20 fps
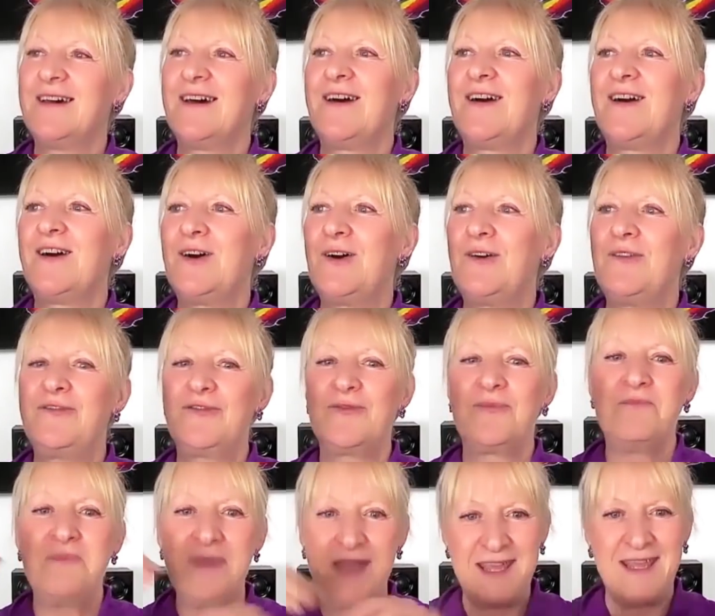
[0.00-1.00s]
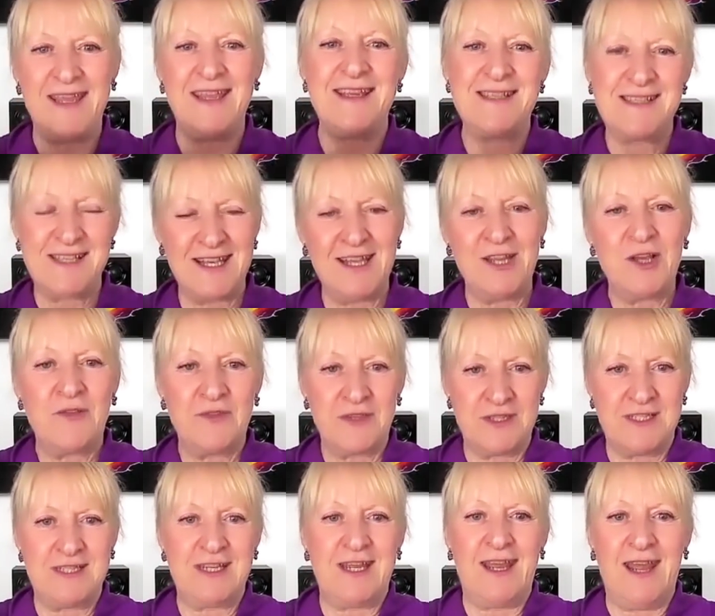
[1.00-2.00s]
of me sitting on the
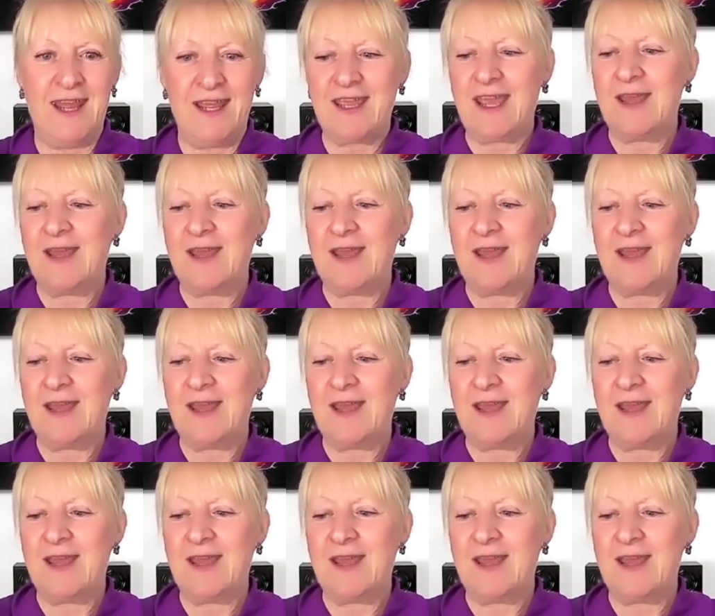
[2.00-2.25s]
deck